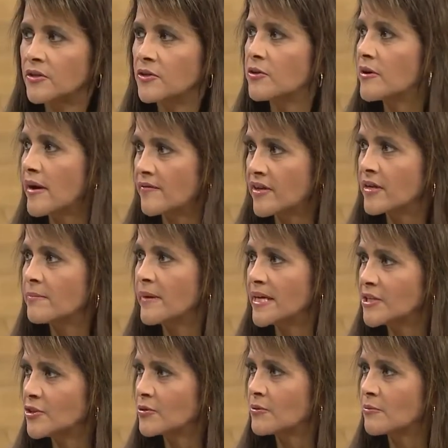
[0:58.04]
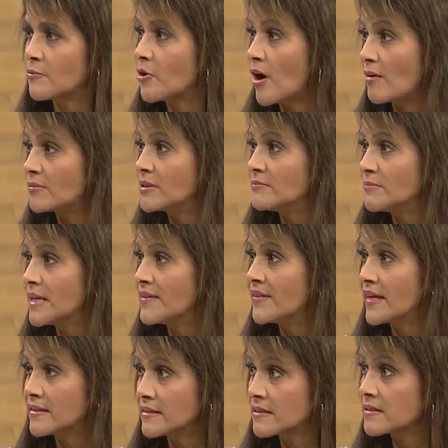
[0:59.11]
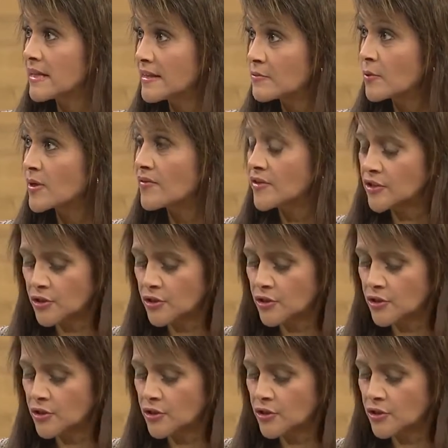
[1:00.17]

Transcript: you're having a major problem, and that's that's one of the